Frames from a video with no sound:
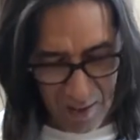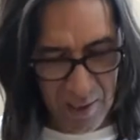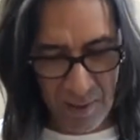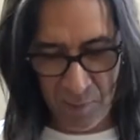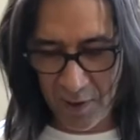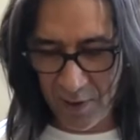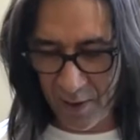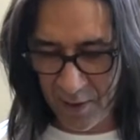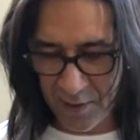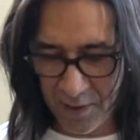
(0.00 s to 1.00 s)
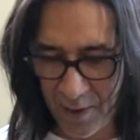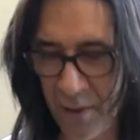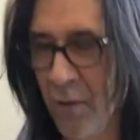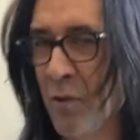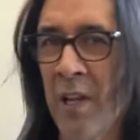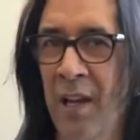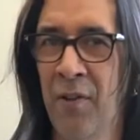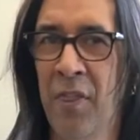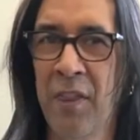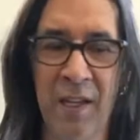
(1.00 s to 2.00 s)
EMGs in his guitar. It was kind
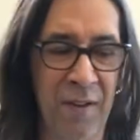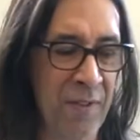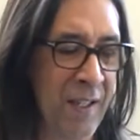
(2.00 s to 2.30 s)
of a thing of